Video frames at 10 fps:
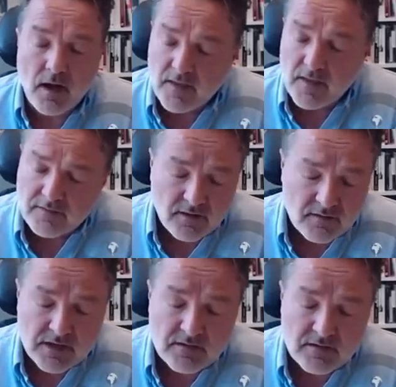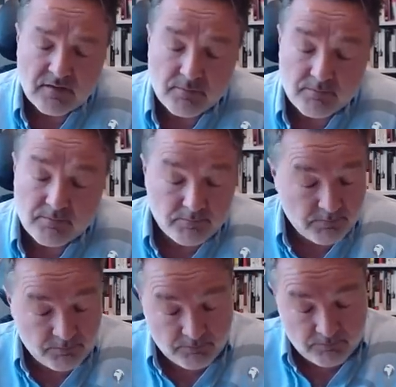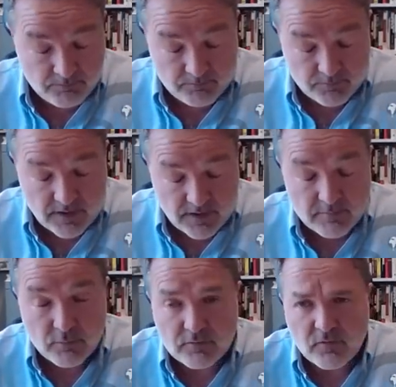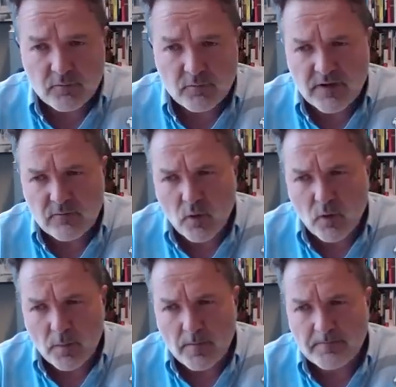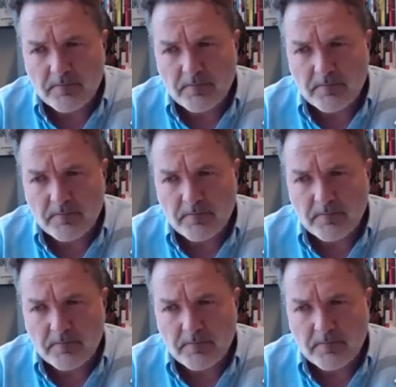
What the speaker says: And that has been the standpoint from day one.